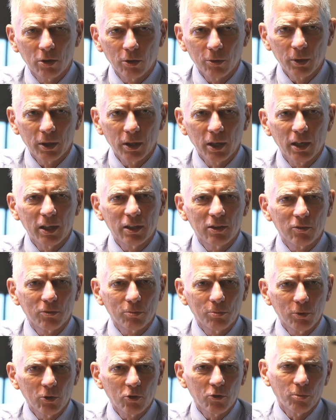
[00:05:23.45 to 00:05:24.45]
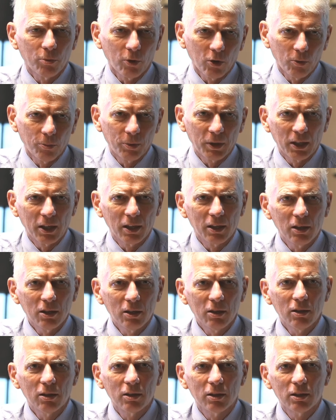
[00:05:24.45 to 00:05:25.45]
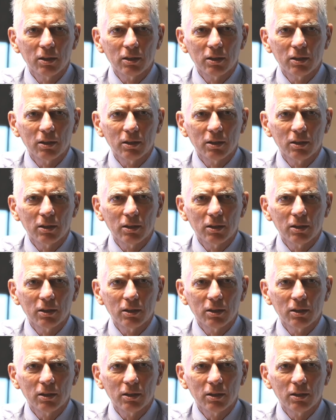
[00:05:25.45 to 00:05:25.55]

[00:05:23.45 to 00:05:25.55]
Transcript: Korea, it's much more complicated